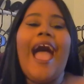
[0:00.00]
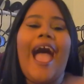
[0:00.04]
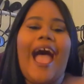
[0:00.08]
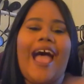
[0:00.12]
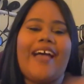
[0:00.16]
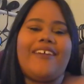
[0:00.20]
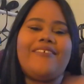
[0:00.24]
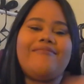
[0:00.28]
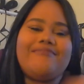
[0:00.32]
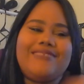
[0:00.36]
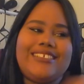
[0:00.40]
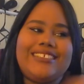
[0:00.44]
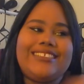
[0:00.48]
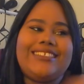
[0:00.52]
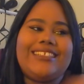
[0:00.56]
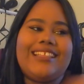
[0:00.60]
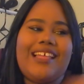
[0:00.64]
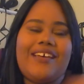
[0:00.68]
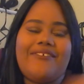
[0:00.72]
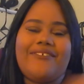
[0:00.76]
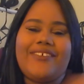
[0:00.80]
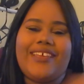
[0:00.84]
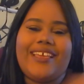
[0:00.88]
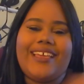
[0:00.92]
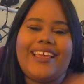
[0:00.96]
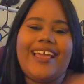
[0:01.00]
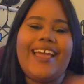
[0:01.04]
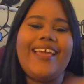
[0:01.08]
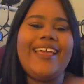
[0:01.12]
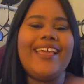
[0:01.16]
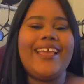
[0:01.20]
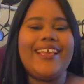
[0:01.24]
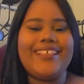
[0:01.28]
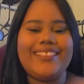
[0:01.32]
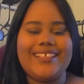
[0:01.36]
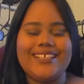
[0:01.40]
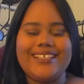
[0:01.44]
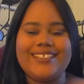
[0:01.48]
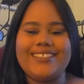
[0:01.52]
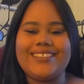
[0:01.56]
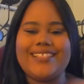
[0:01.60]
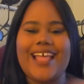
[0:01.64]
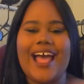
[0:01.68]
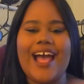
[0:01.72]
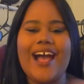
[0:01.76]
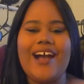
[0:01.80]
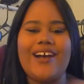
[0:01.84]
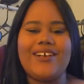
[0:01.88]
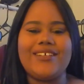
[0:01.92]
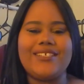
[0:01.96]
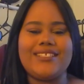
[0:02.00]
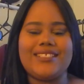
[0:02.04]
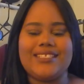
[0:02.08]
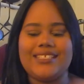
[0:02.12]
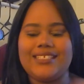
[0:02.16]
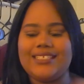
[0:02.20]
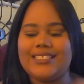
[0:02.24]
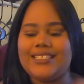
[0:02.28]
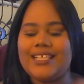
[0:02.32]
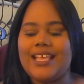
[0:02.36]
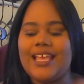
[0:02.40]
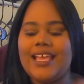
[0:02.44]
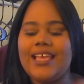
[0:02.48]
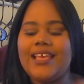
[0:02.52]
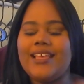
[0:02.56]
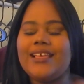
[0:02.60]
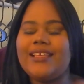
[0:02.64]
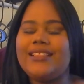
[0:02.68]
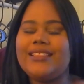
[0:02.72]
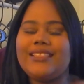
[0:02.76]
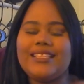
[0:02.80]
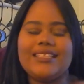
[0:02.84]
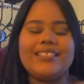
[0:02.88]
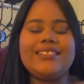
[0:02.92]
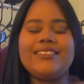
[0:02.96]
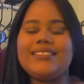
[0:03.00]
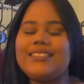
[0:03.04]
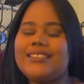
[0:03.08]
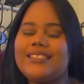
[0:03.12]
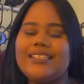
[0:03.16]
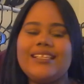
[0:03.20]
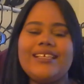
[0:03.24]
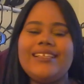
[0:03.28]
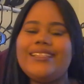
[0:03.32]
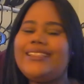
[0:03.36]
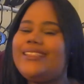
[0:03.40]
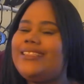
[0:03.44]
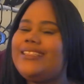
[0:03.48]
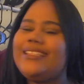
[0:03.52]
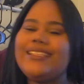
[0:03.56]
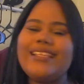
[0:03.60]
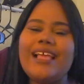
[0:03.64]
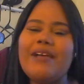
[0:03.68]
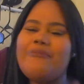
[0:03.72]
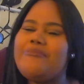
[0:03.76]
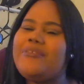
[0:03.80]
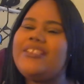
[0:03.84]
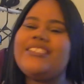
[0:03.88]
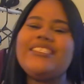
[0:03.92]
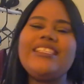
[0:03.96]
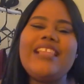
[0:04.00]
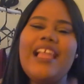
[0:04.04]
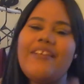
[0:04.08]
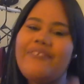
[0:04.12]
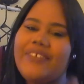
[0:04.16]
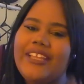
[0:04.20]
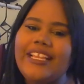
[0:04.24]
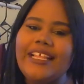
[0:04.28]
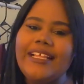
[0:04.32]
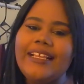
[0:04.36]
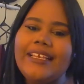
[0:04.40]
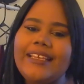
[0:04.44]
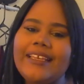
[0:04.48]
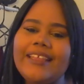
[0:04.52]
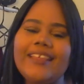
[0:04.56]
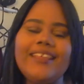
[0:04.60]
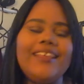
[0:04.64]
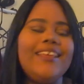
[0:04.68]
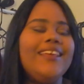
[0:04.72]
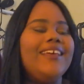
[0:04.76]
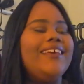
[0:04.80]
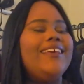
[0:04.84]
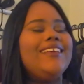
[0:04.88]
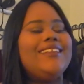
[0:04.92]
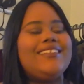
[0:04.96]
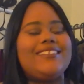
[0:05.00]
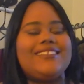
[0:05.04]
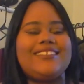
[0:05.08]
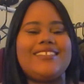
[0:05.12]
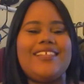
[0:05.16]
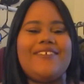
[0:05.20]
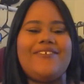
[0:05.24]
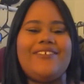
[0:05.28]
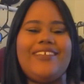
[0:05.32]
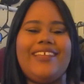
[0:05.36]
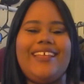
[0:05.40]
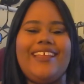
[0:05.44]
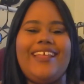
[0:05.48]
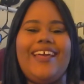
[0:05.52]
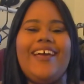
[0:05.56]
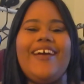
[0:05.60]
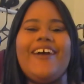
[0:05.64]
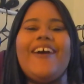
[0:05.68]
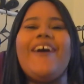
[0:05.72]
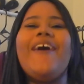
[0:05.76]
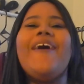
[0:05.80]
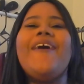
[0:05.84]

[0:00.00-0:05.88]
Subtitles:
I'm just loving these styles. I'm just loving it.